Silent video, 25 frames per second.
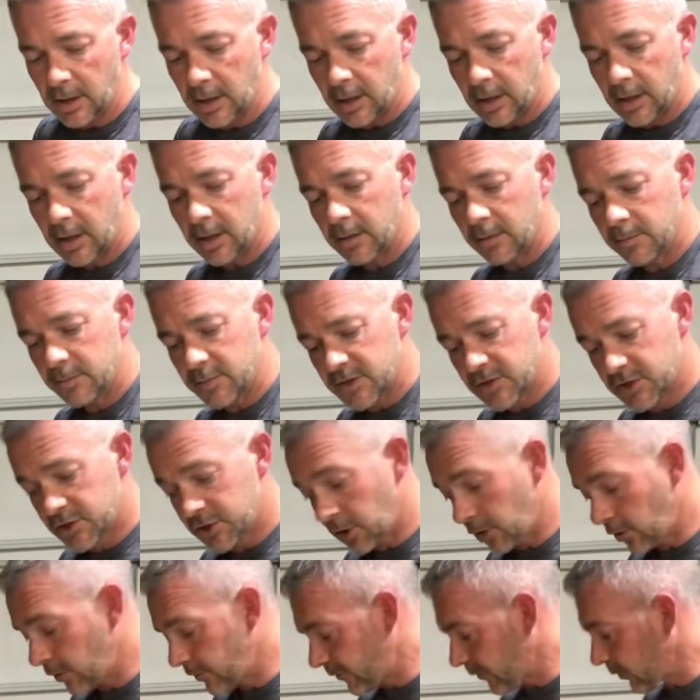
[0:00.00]
Uh,
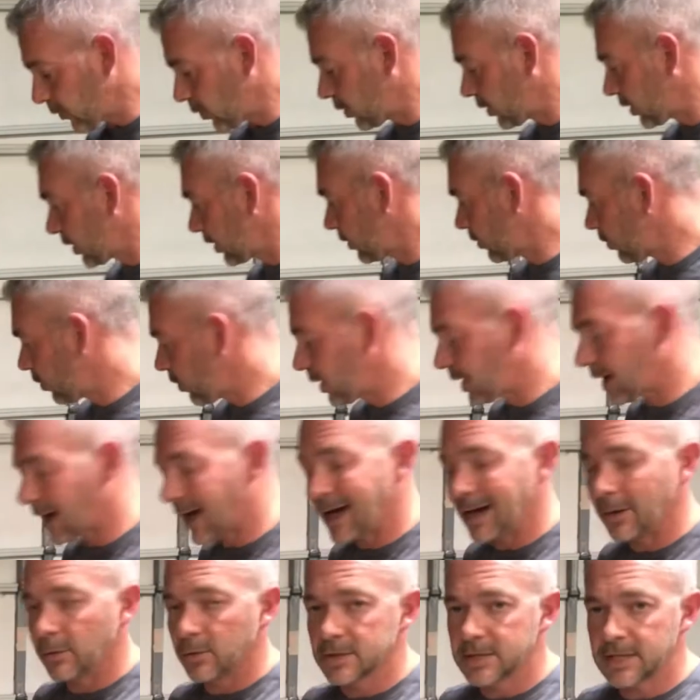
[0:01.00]
so for what
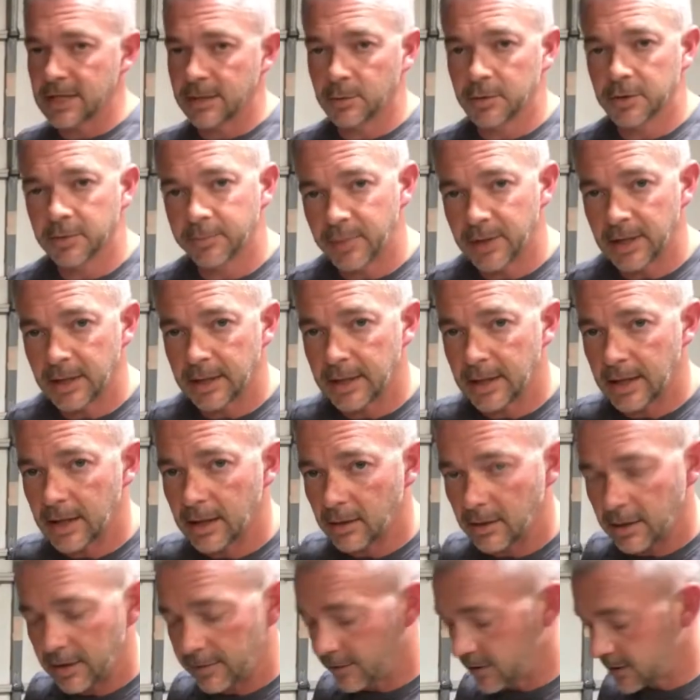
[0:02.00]
I was able to pick
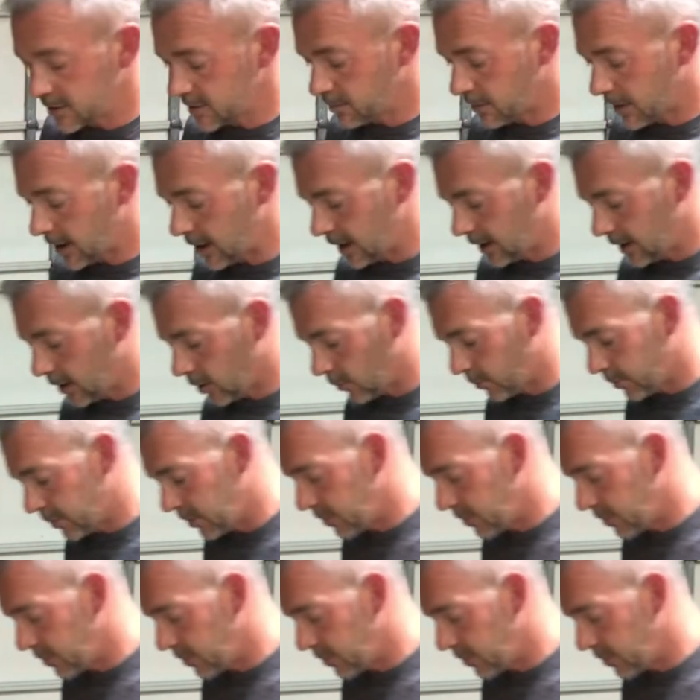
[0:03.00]
out, and this might help you